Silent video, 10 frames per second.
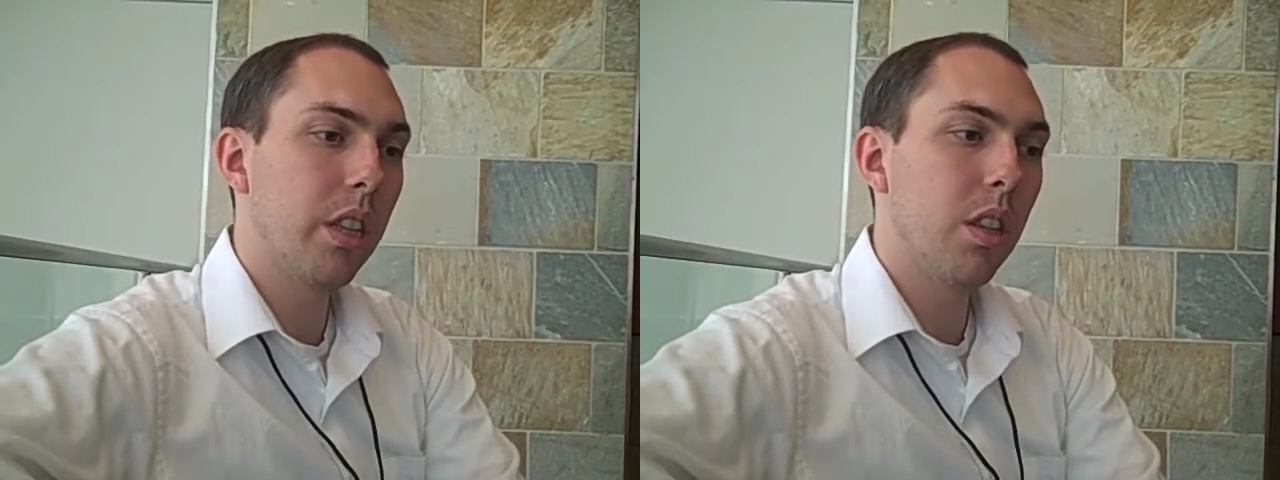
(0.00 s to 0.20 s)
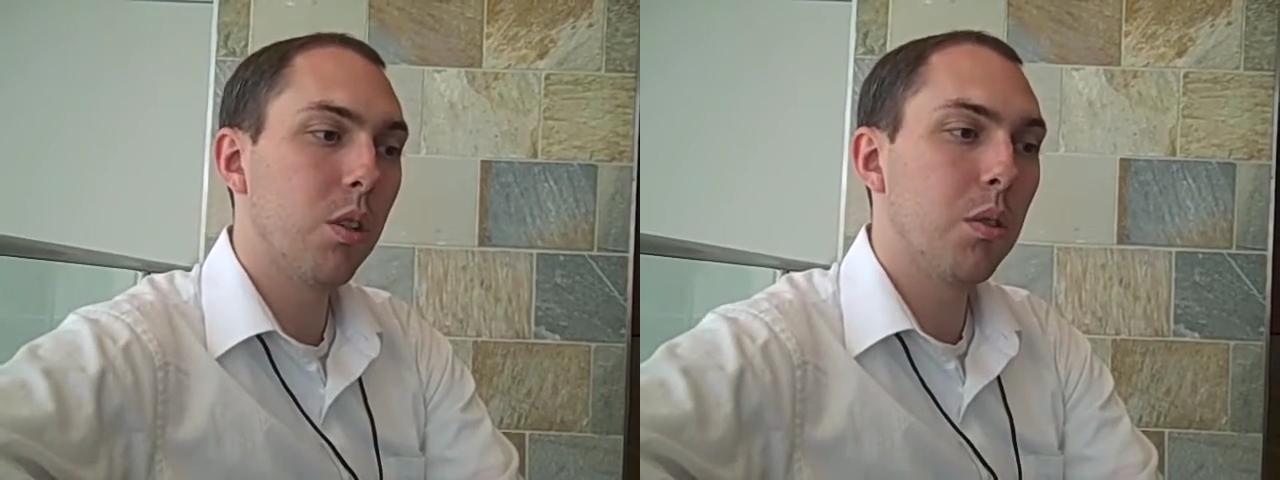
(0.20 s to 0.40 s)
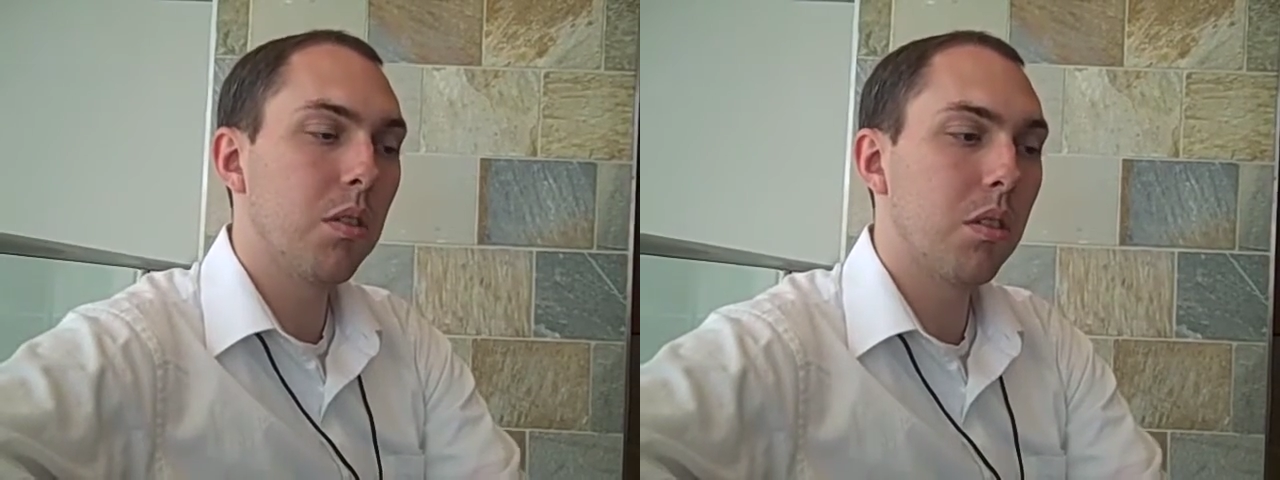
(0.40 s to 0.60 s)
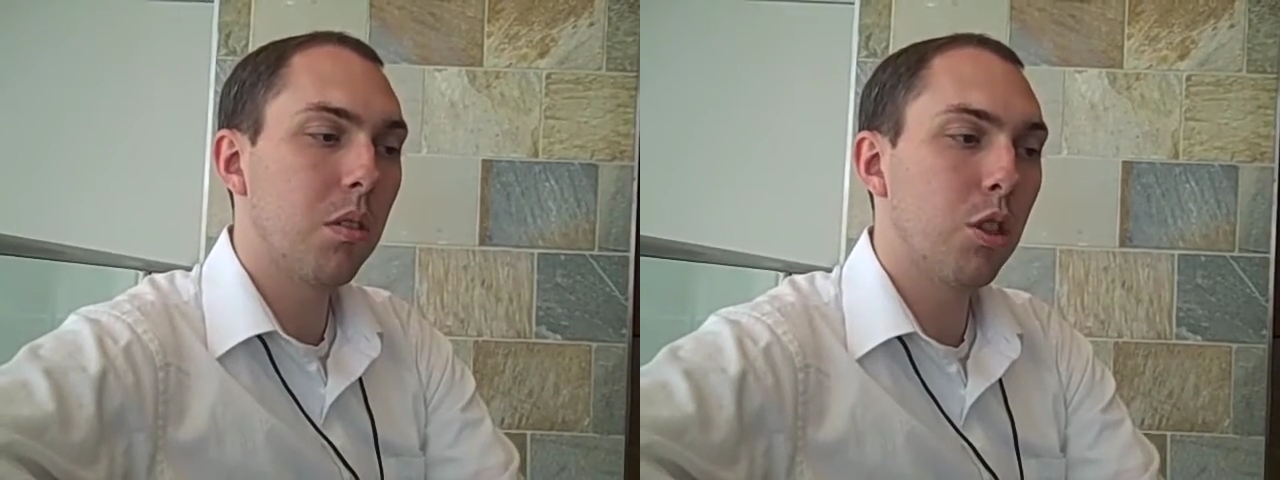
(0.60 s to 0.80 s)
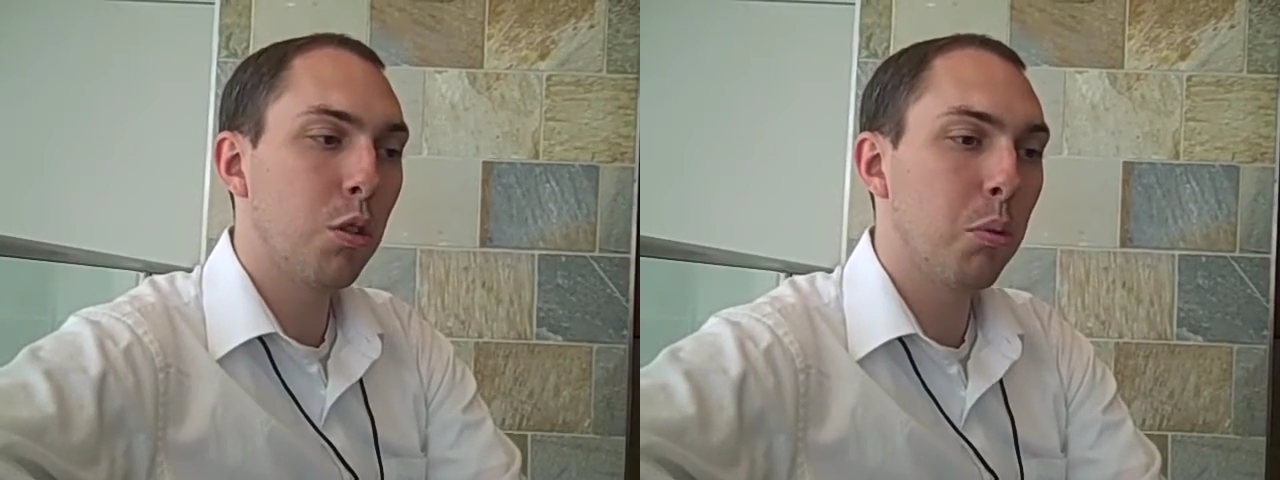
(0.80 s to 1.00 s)
You know, is,
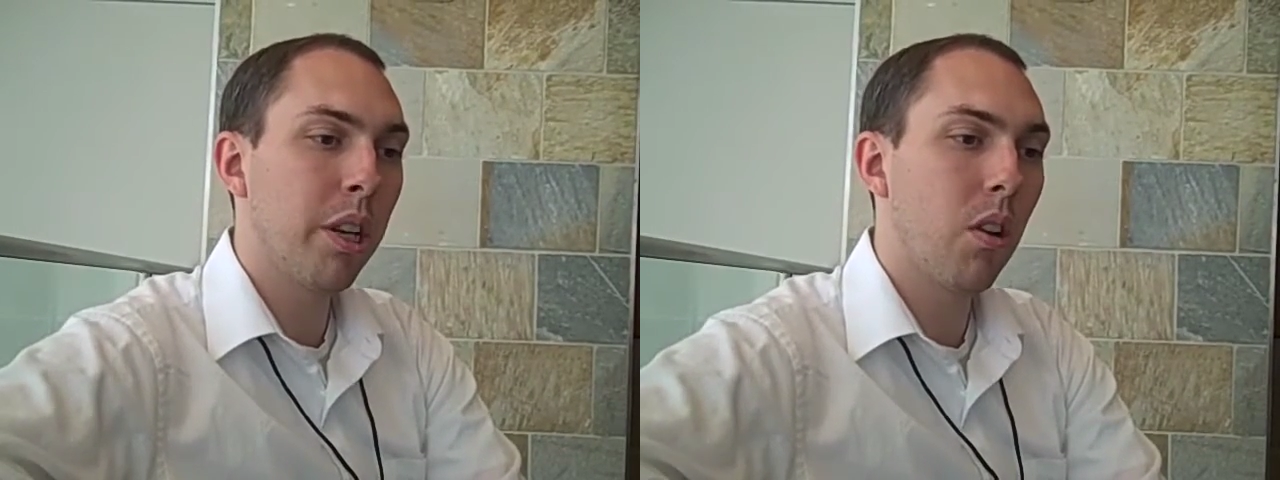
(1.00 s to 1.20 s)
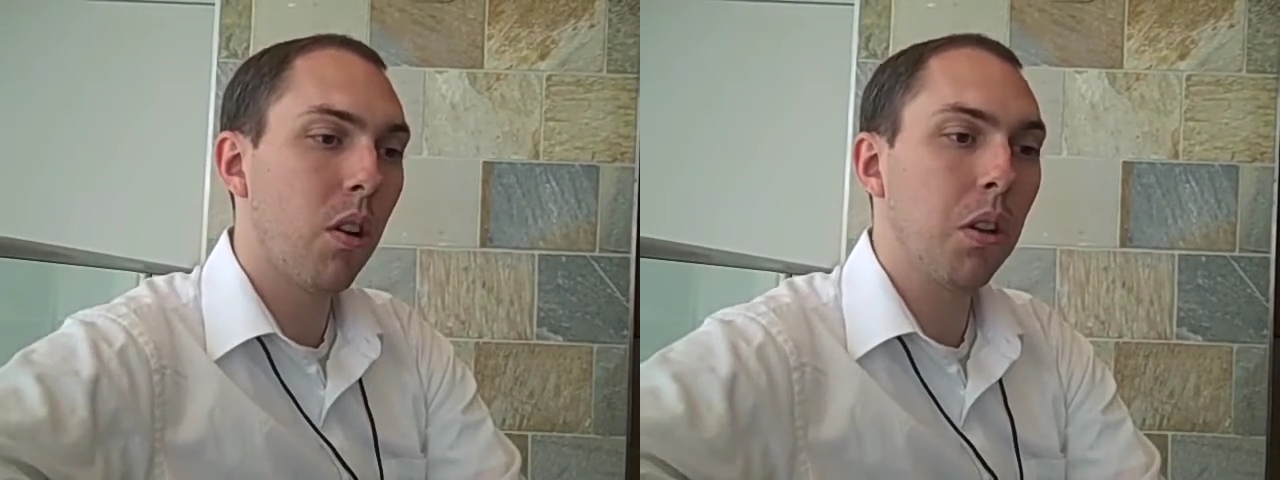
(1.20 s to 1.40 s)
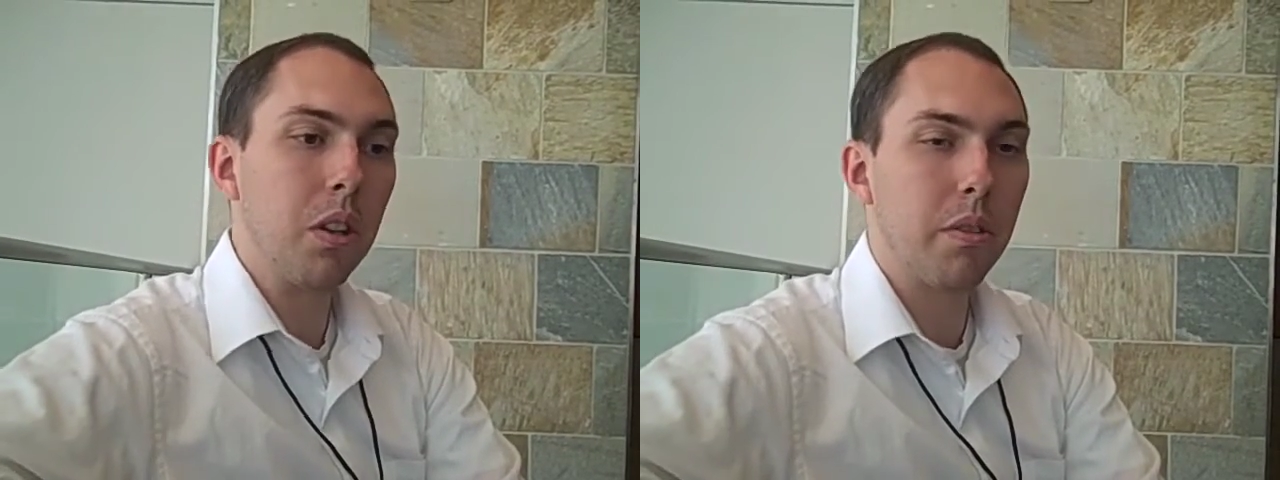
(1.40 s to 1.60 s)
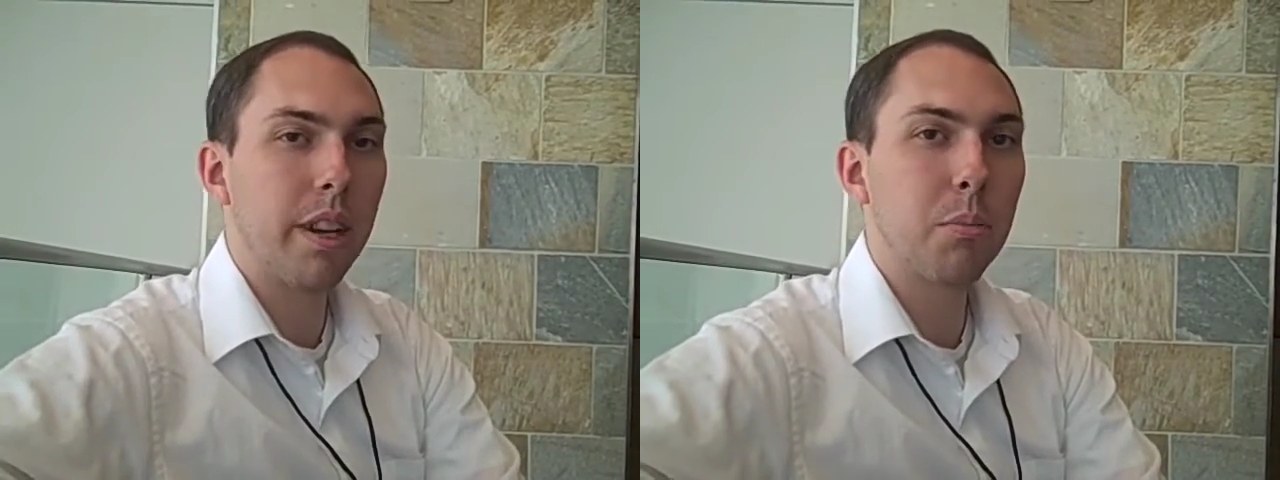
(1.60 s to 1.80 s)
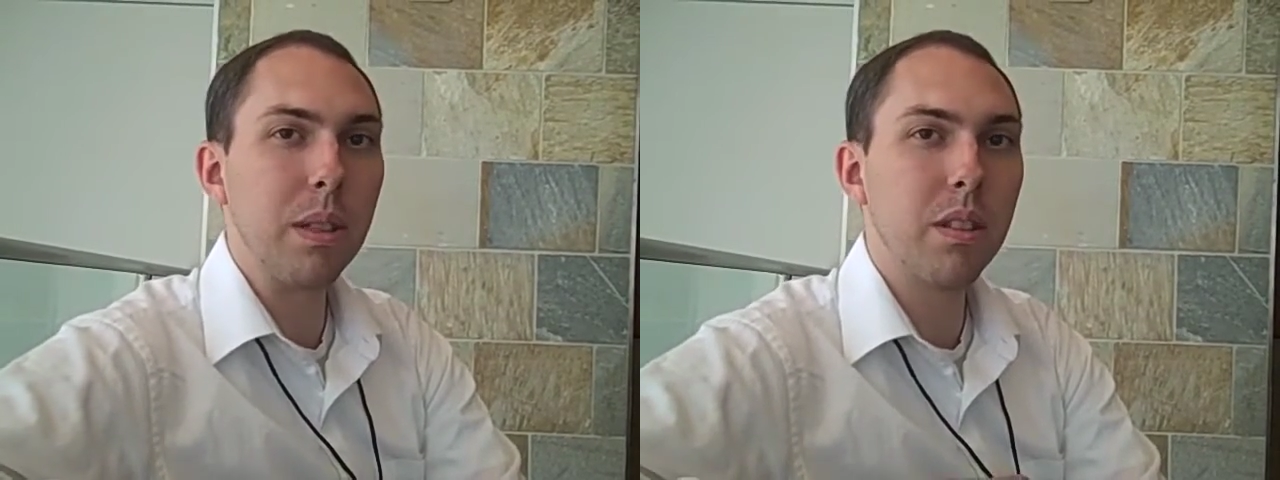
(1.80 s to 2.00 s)
is, to bring it all under the
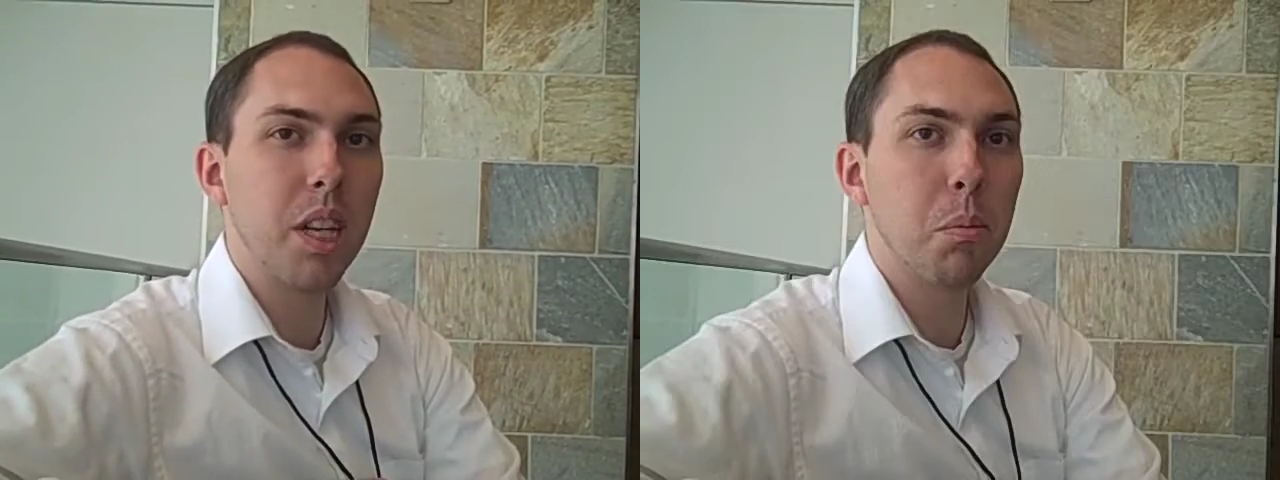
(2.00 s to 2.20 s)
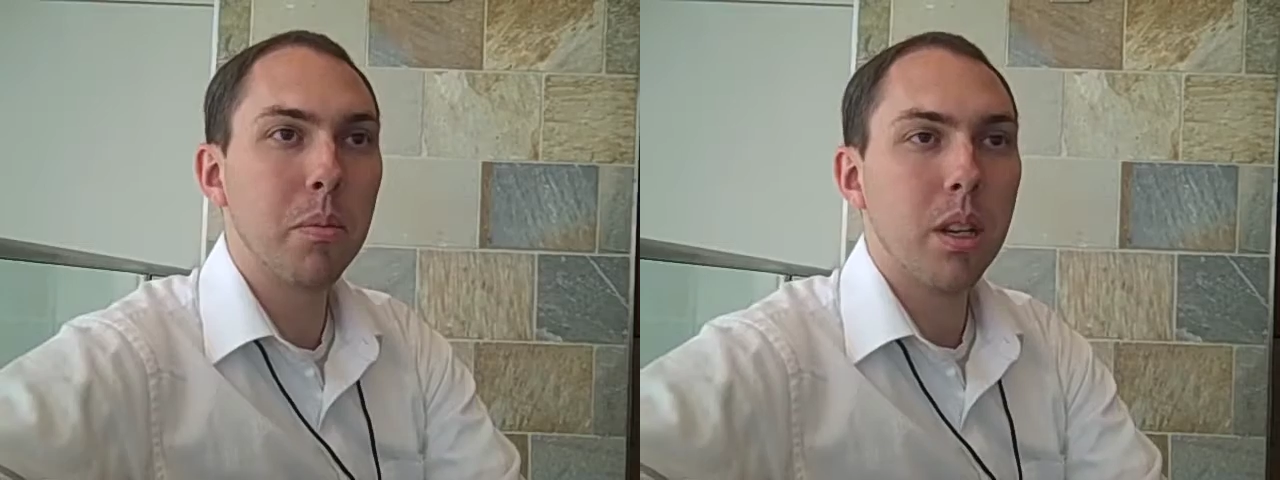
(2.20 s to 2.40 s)
Rackspace name.